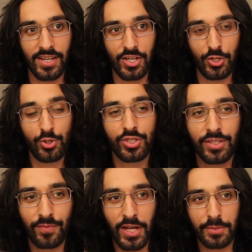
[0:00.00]
usually
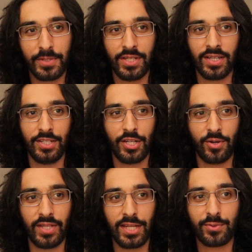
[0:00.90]
freshman
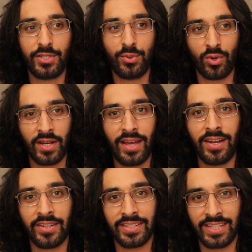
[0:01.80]
year, that's when you work out
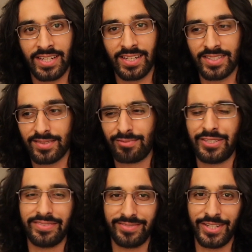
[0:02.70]
all the kinks.
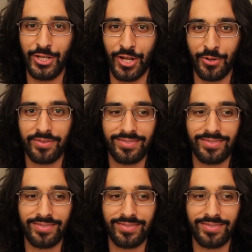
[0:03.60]
Well, no, you don't.